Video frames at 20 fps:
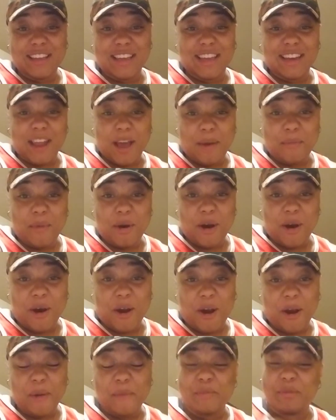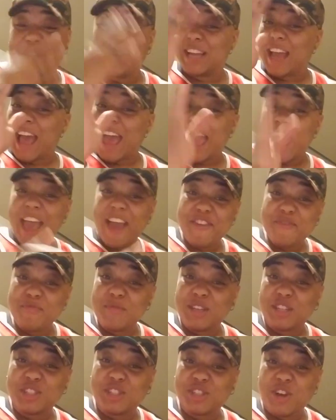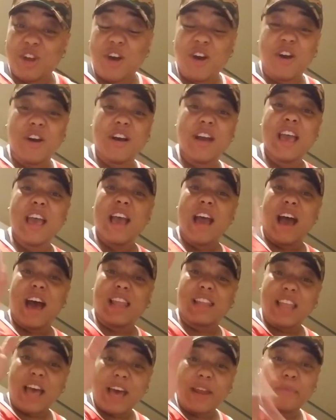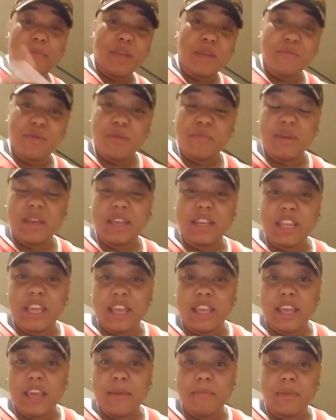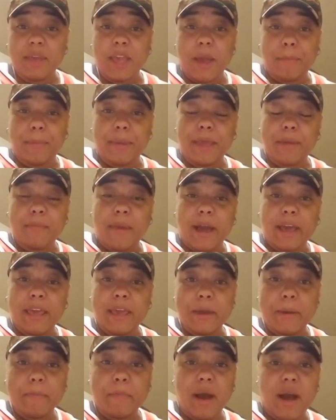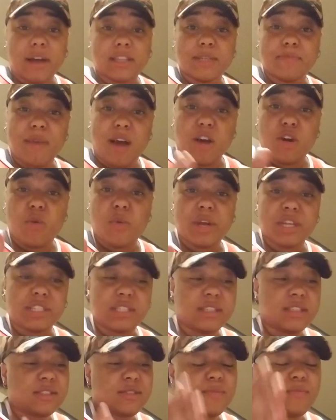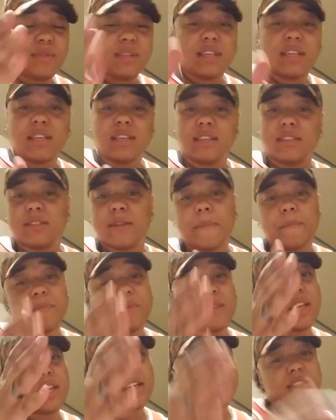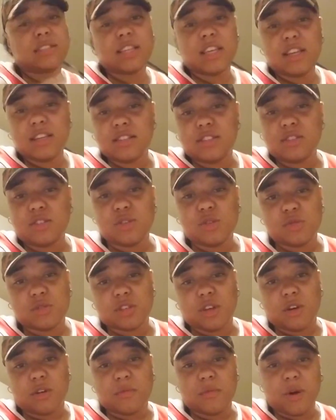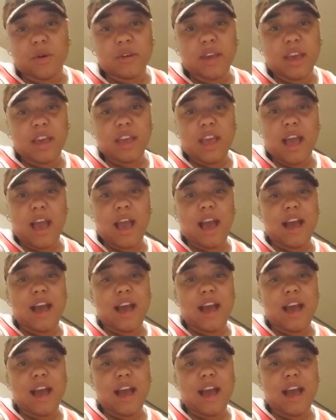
and not my heart, but I have missed y'all. A lot of people have been hit me up in my inbox about questions. Please continue to do so, okay?